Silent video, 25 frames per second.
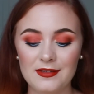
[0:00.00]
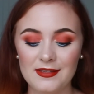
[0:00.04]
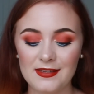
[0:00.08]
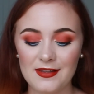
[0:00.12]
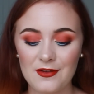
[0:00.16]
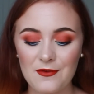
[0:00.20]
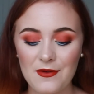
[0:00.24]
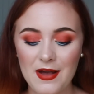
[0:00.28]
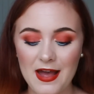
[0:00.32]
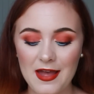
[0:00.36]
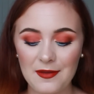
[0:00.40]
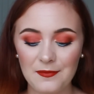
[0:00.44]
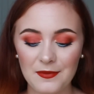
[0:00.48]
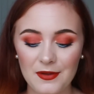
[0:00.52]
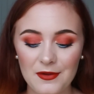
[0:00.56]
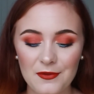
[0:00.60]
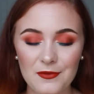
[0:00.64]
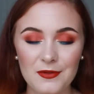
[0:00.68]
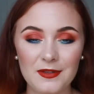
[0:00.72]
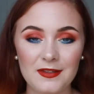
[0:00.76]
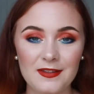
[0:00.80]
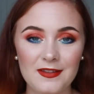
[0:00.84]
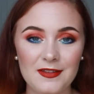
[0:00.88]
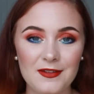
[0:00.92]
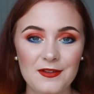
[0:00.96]
So I'm
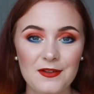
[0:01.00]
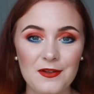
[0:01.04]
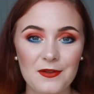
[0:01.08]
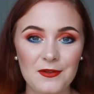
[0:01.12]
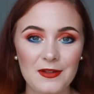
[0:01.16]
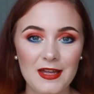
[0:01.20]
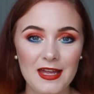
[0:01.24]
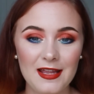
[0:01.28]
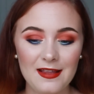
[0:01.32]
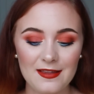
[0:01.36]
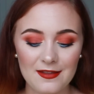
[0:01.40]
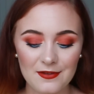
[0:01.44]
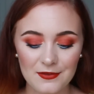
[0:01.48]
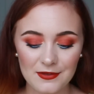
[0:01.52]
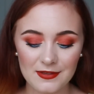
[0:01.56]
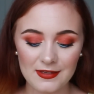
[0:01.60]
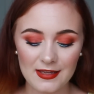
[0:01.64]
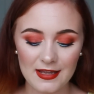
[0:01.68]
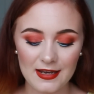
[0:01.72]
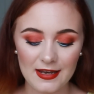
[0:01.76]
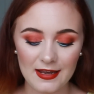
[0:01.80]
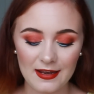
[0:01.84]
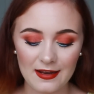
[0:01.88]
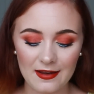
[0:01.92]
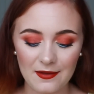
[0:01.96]
going to go get those
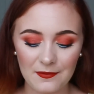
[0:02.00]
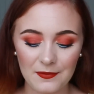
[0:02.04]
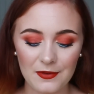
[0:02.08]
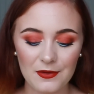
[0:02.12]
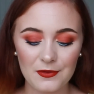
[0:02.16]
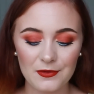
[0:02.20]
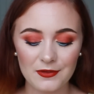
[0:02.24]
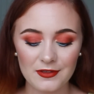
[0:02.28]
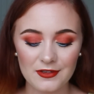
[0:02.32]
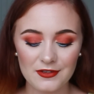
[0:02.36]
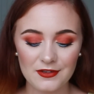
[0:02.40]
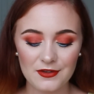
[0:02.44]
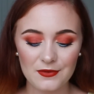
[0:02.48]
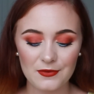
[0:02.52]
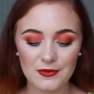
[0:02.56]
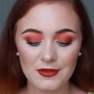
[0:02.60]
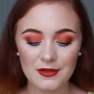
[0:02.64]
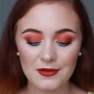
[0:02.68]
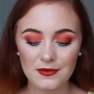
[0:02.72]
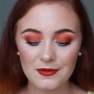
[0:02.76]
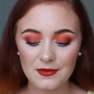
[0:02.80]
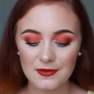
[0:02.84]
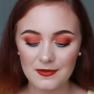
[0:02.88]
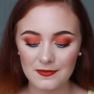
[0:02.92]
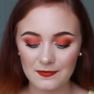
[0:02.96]
and then I'm going to show
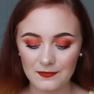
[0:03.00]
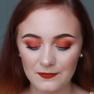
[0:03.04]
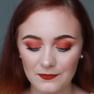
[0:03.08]
you.